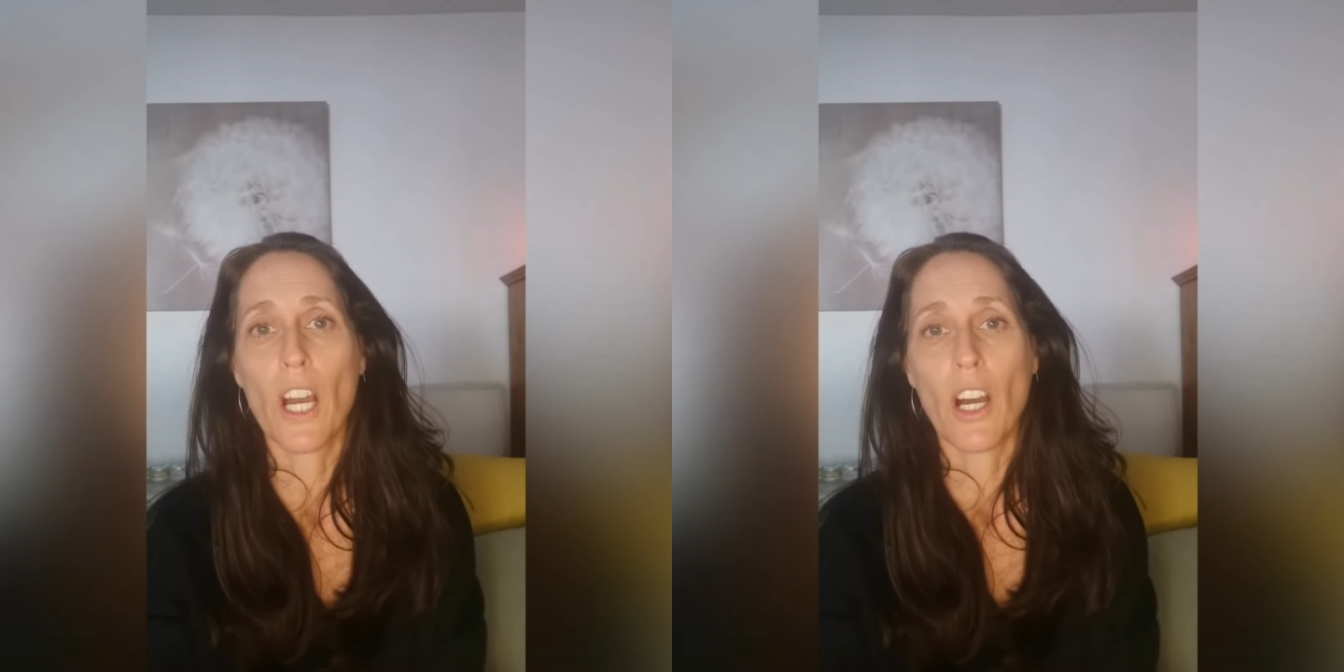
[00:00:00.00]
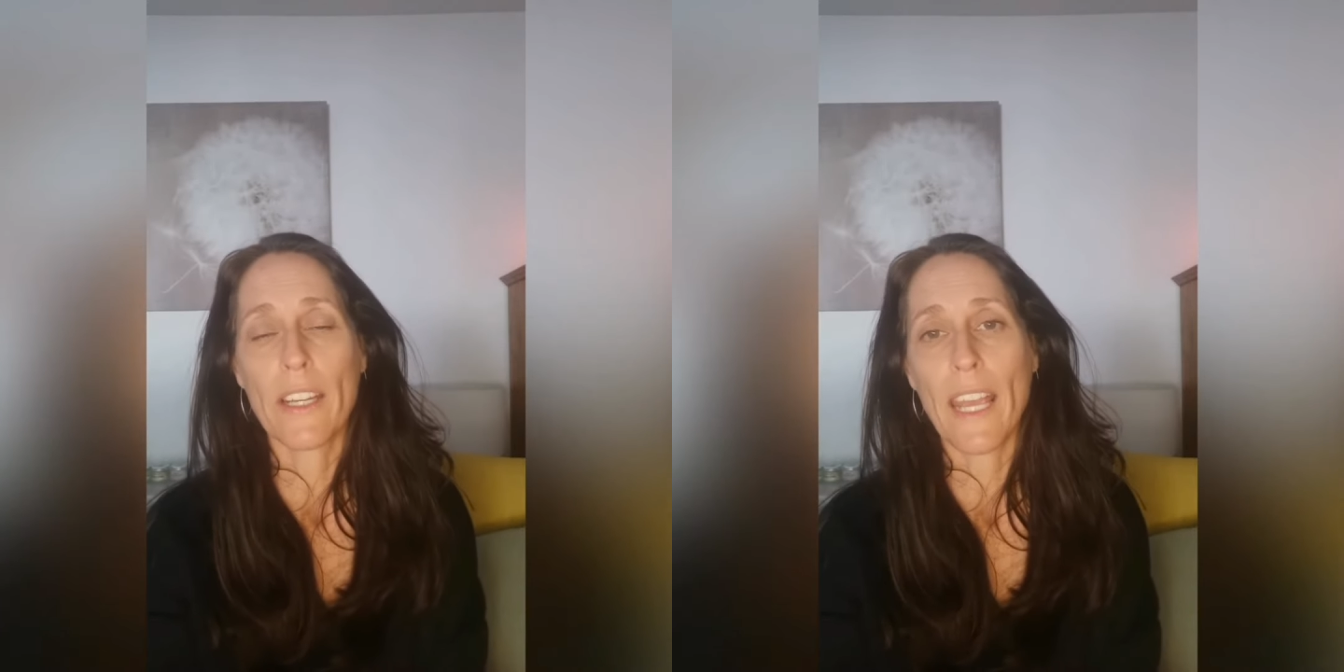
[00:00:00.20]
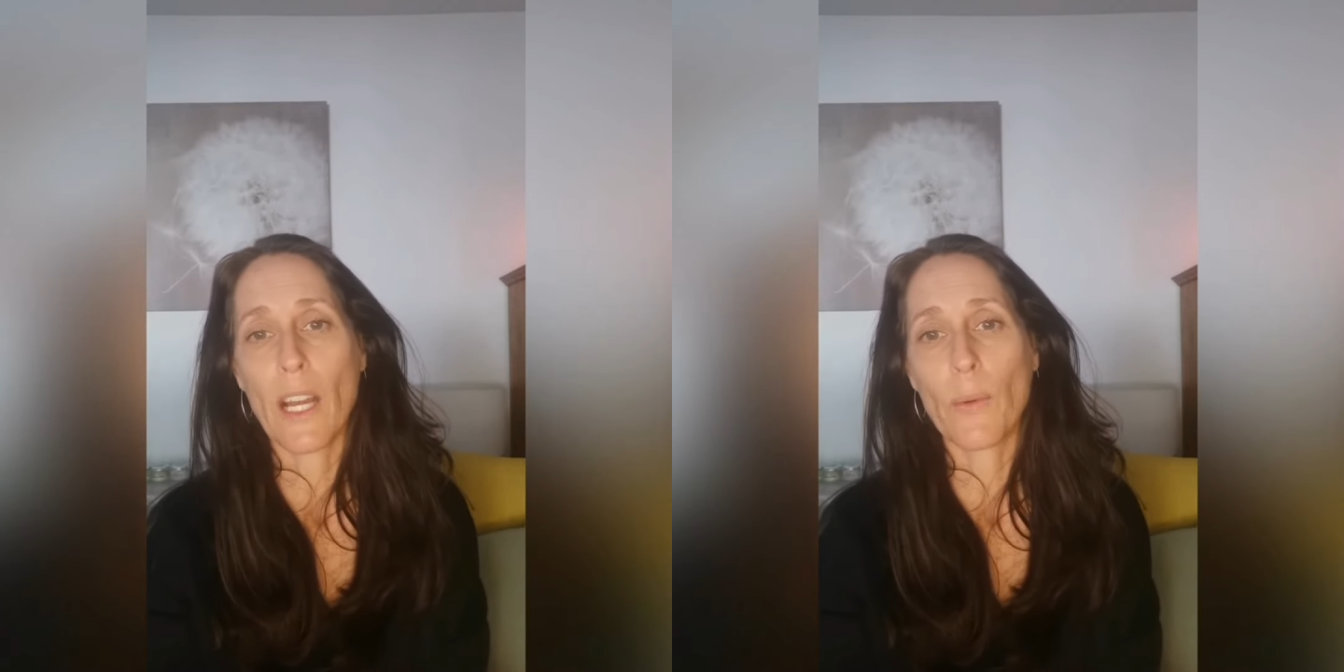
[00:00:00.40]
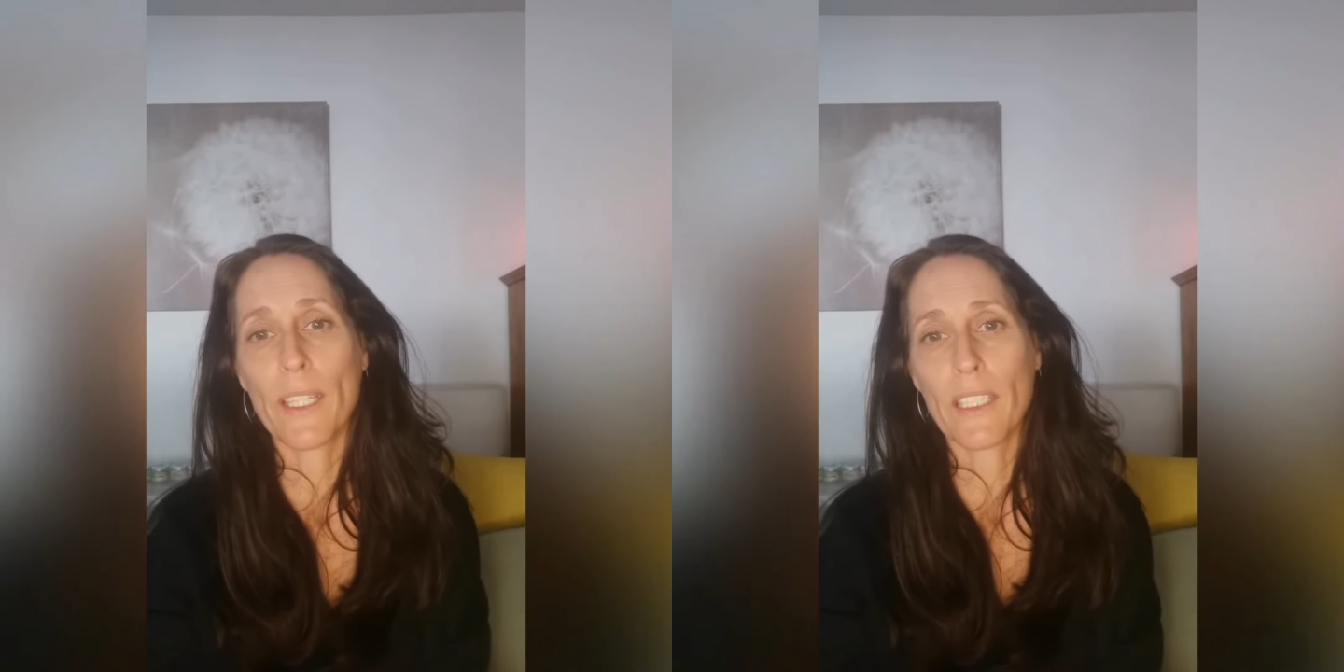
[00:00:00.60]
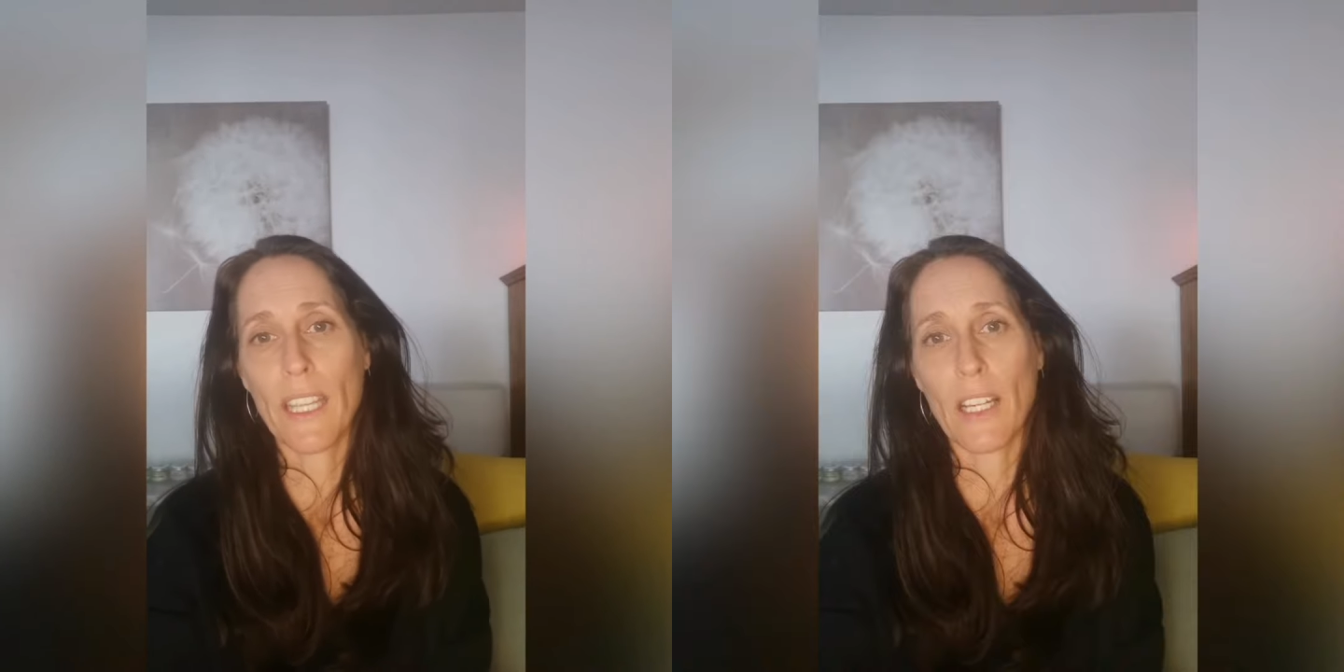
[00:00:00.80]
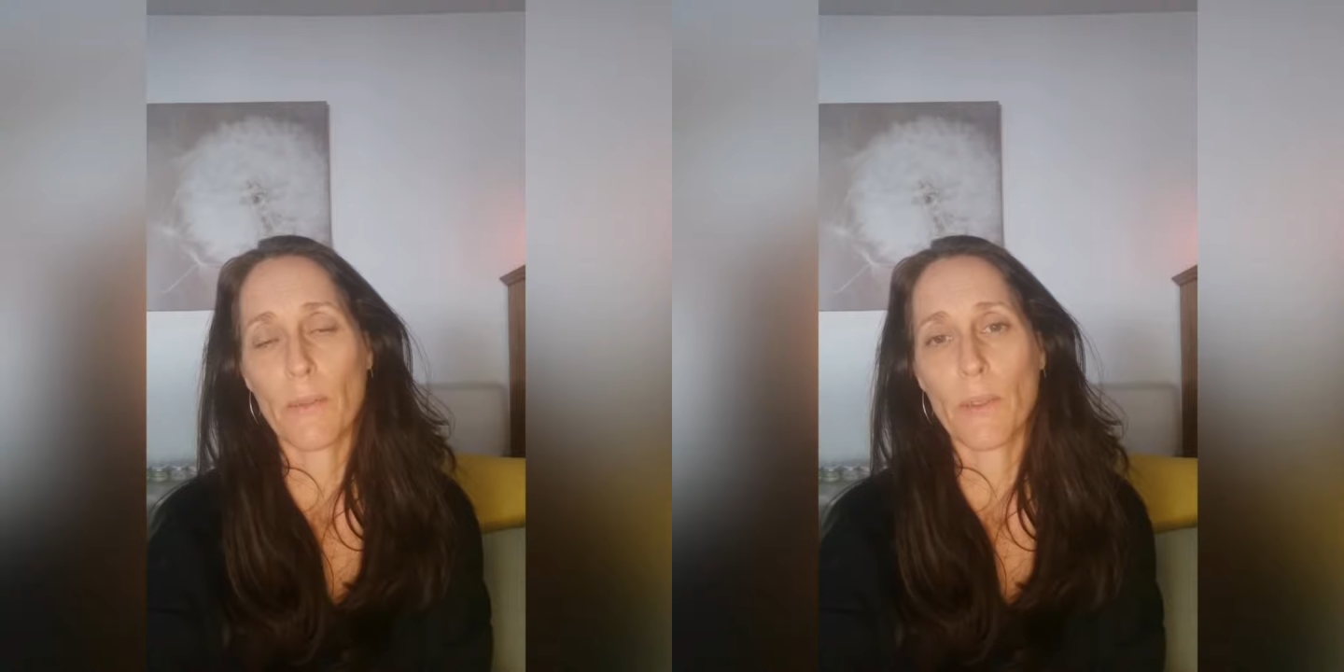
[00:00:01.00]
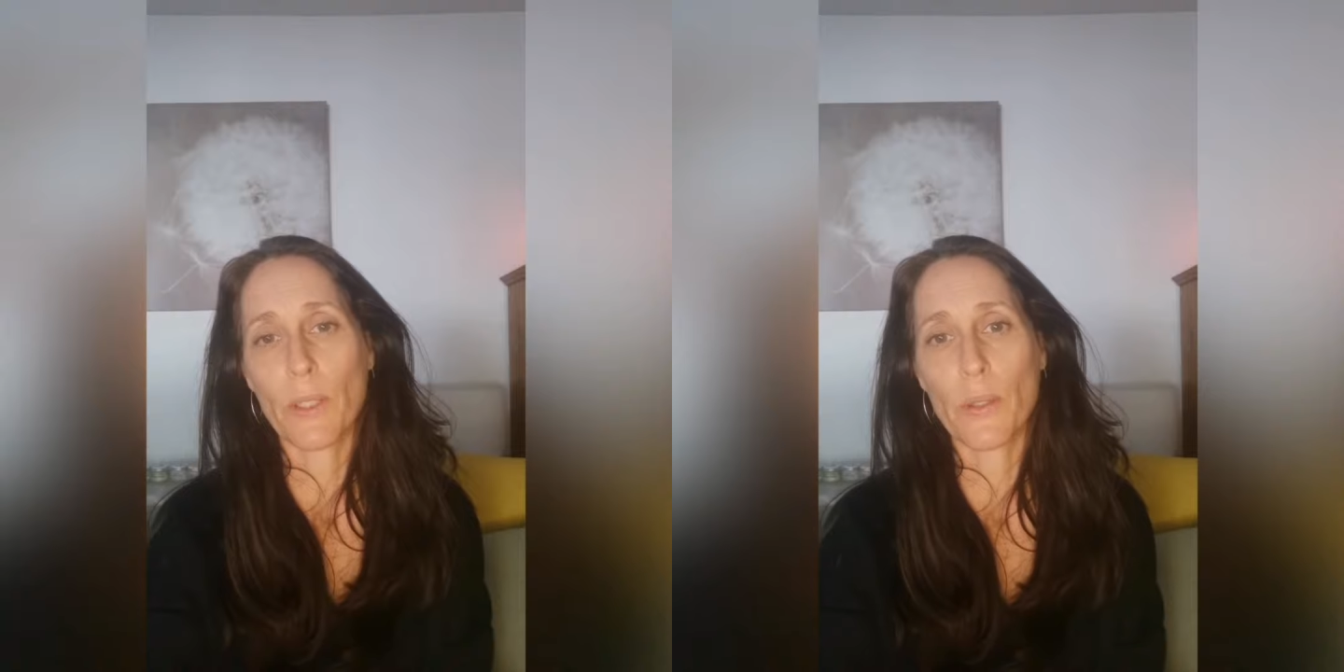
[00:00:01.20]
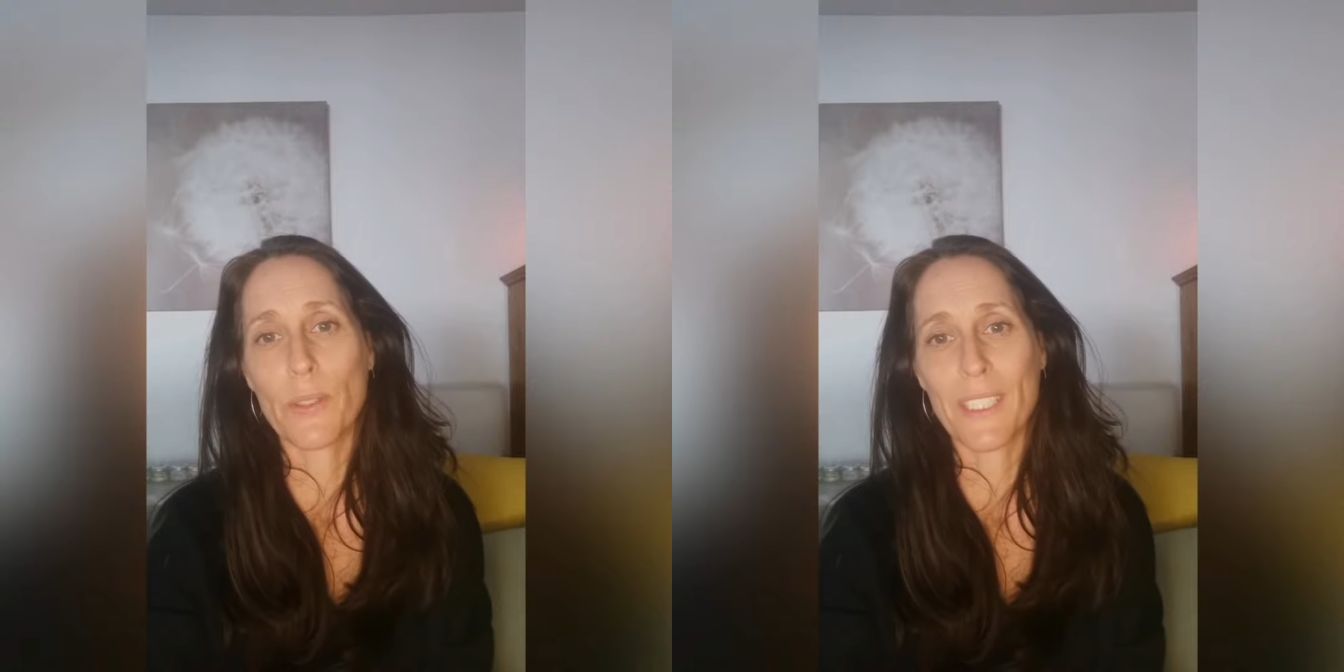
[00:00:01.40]
on how we can help
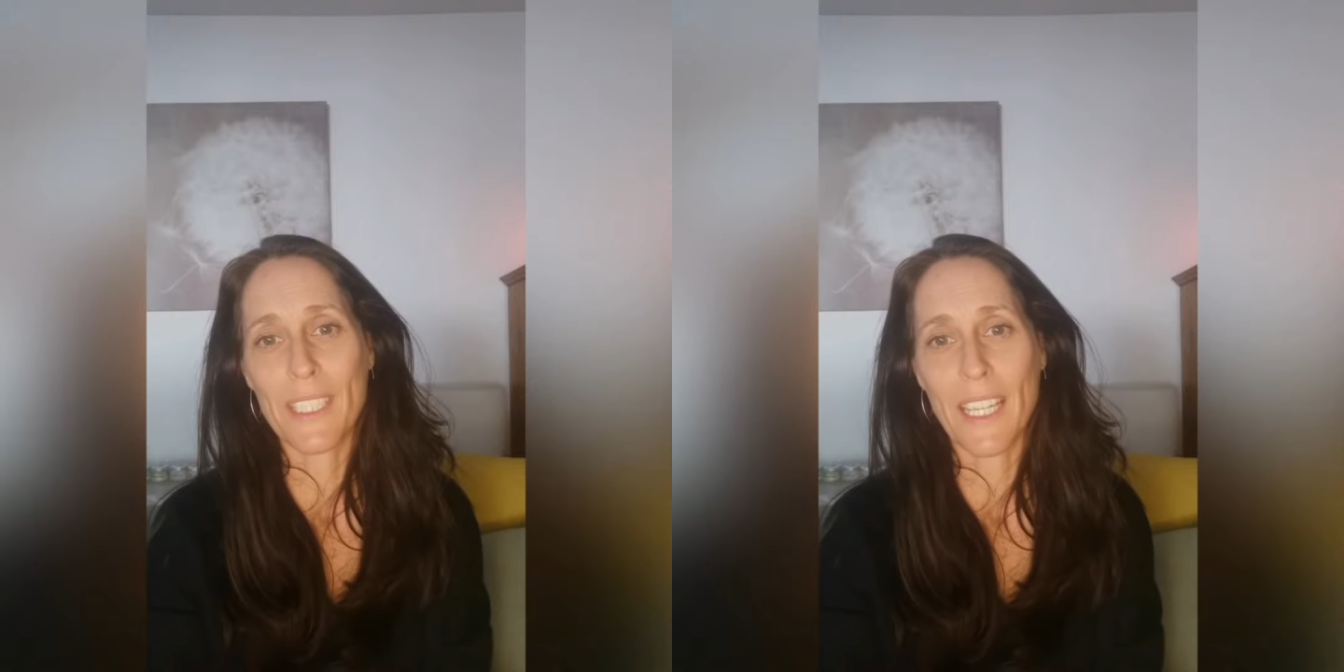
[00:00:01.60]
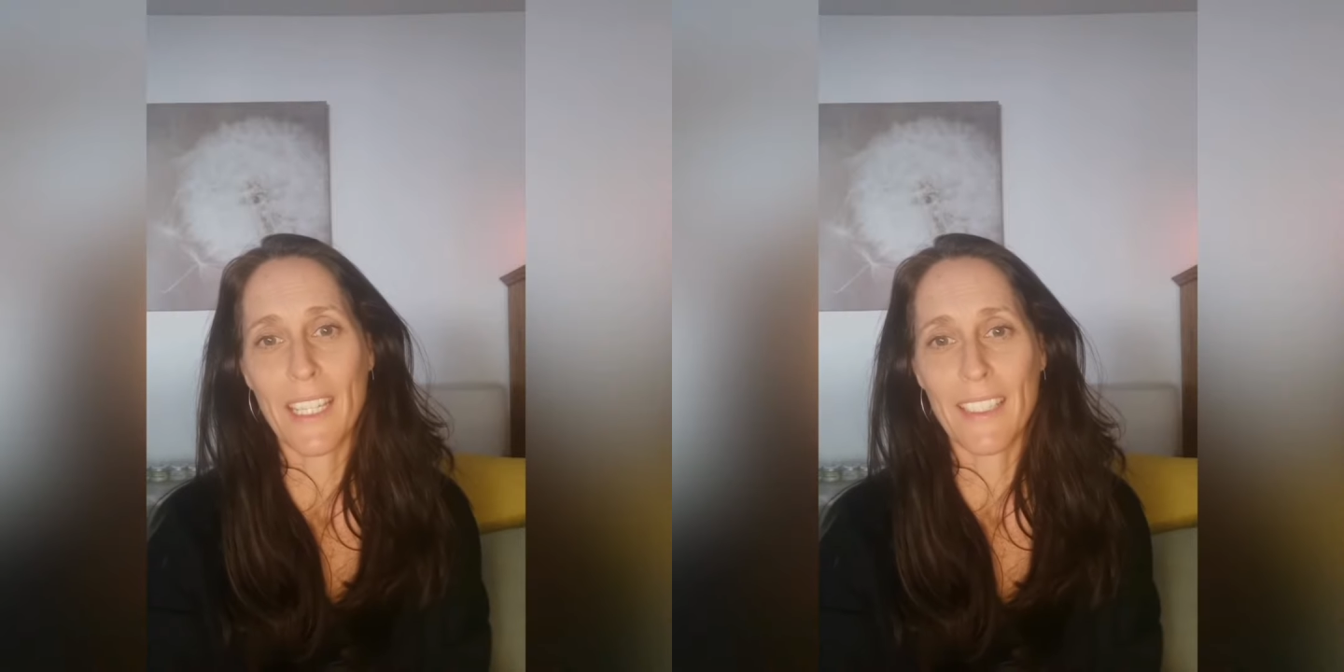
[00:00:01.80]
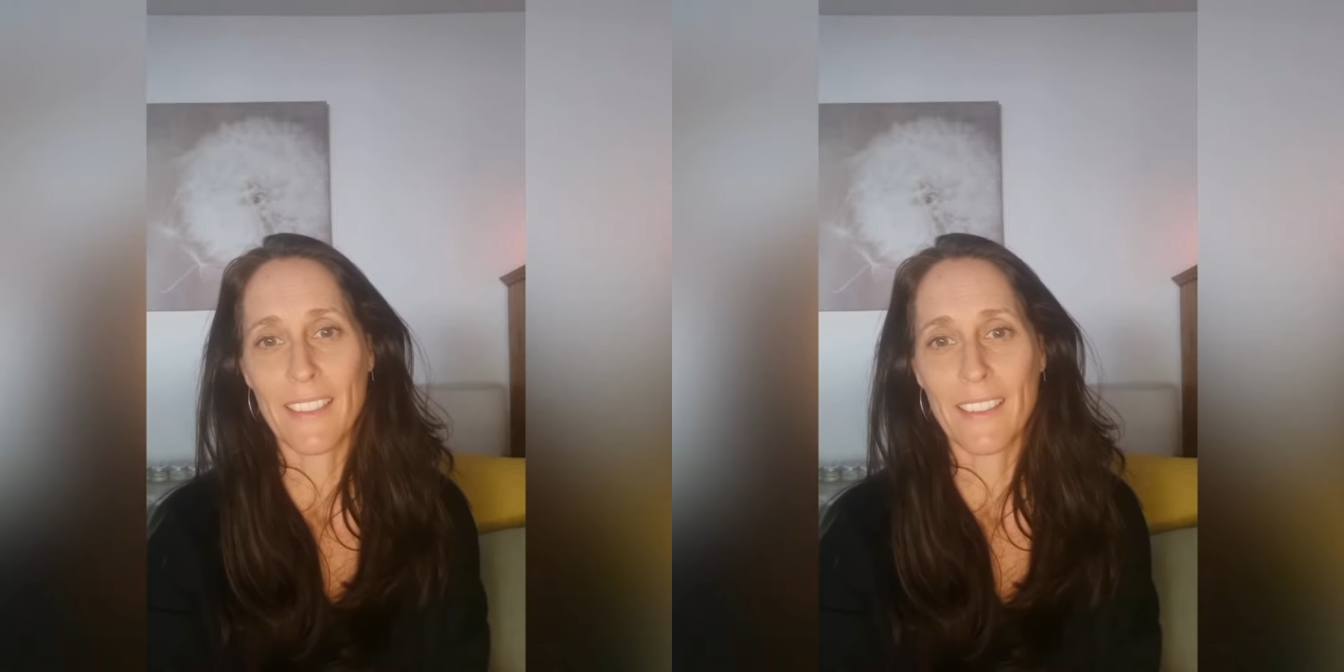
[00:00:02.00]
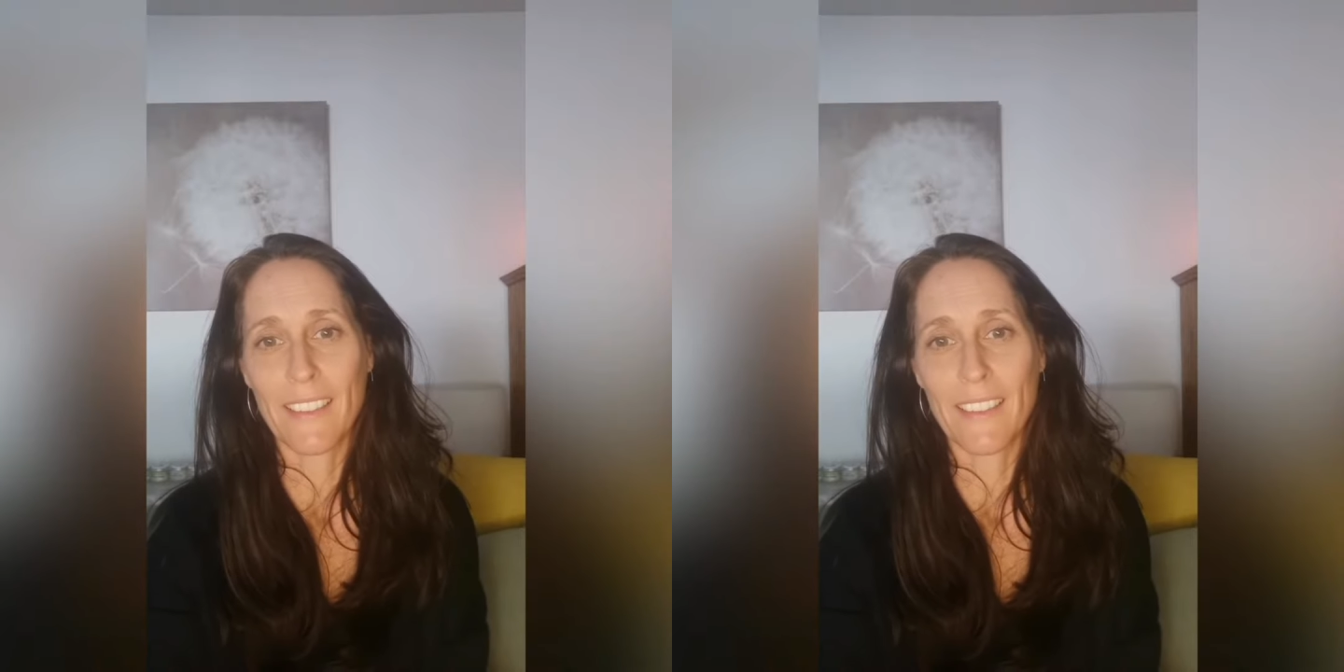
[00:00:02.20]
you today.